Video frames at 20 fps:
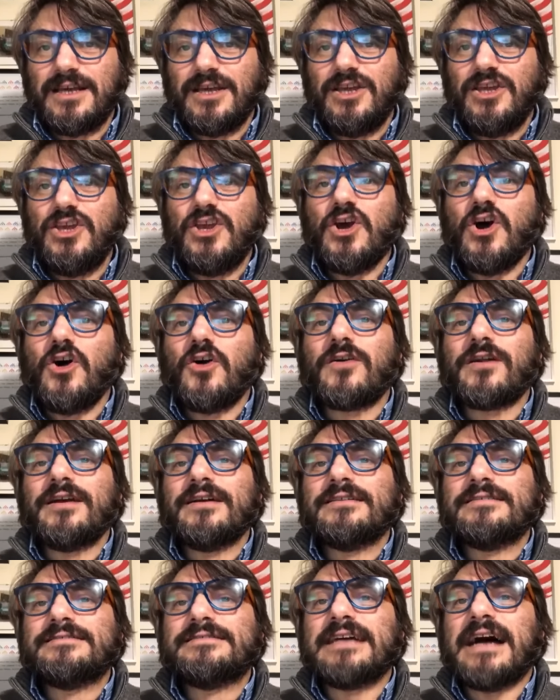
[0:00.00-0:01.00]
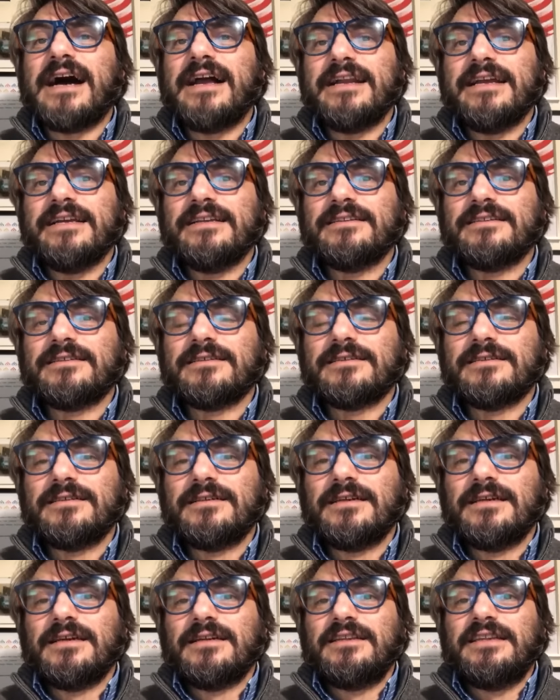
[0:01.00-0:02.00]
your talent.
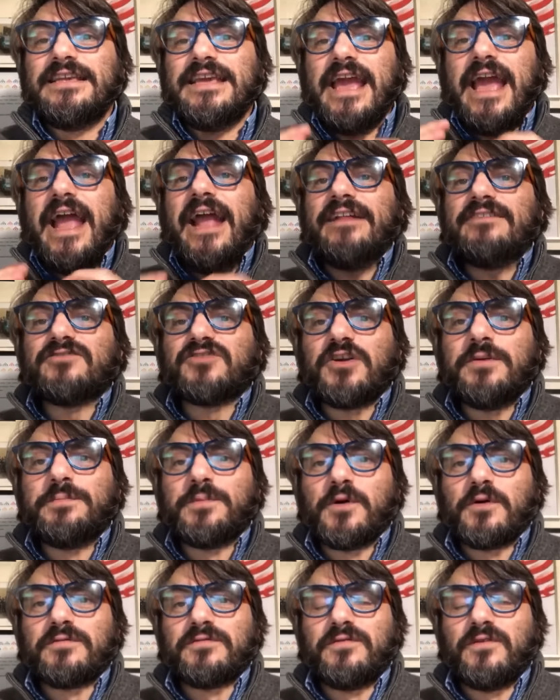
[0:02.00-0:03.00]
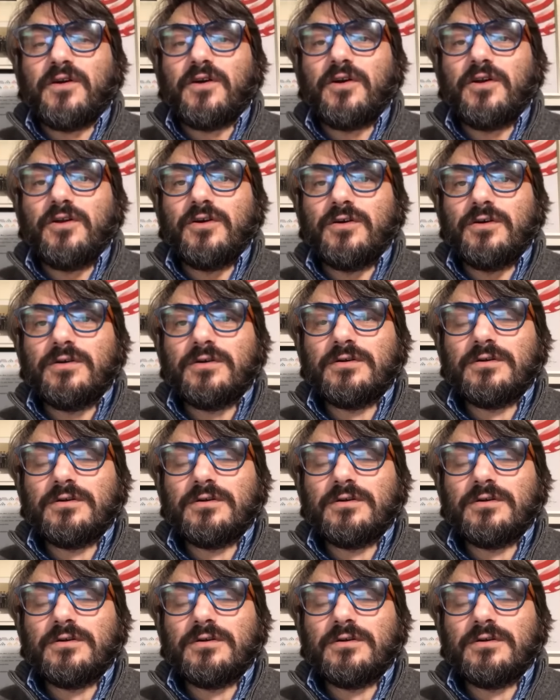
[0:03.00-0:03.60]
The entry portfolio,